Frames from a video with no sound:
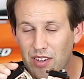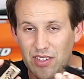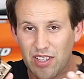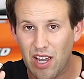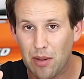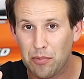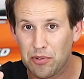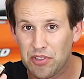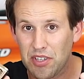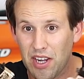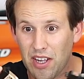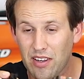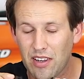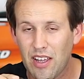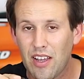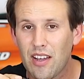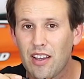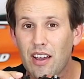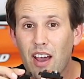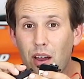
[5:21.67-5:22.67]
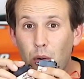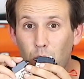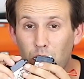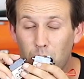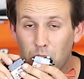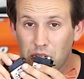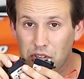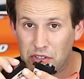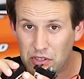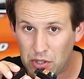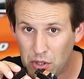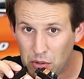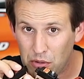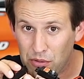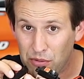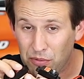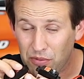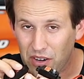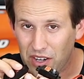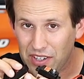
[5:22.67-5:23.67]
Time will tell, and we will
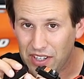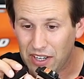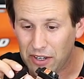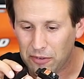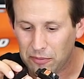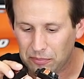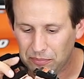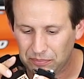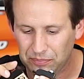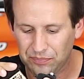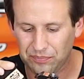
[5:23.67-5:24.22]
soon find out.